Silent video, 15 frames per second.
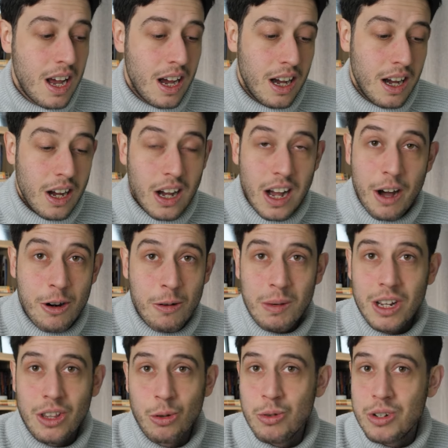how to
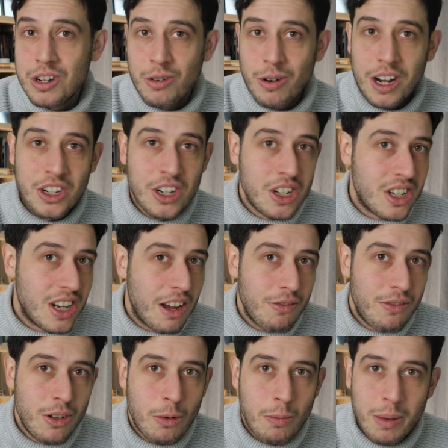make those interactions
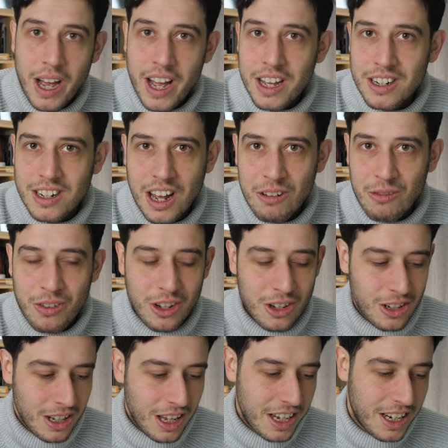not feel bad, not
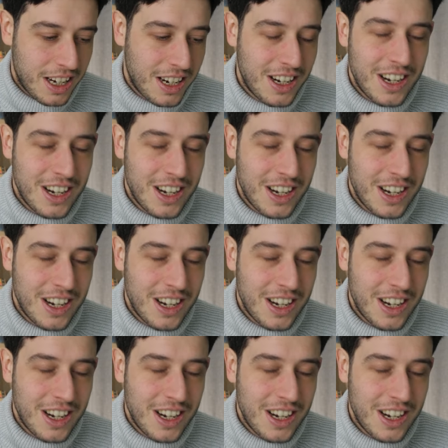feel like